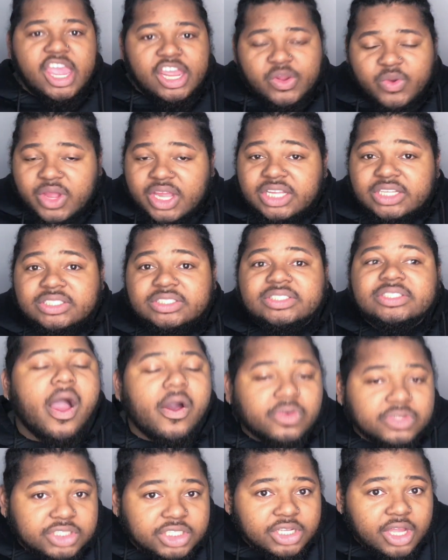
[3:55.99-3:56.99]
Anyways,
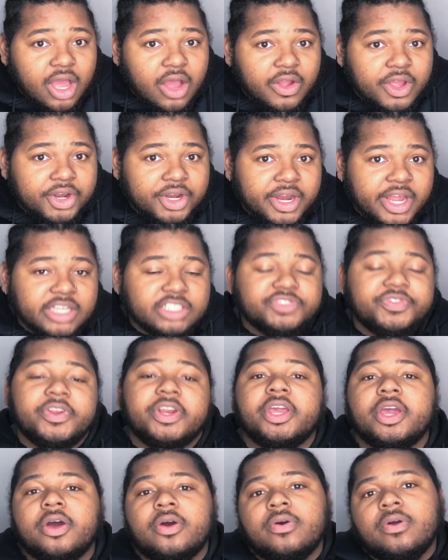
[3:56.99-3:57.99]
I'll see y'all in the next
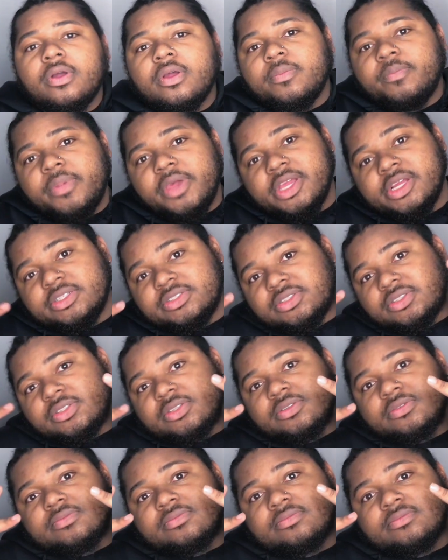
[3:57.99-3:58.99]
video. Peace.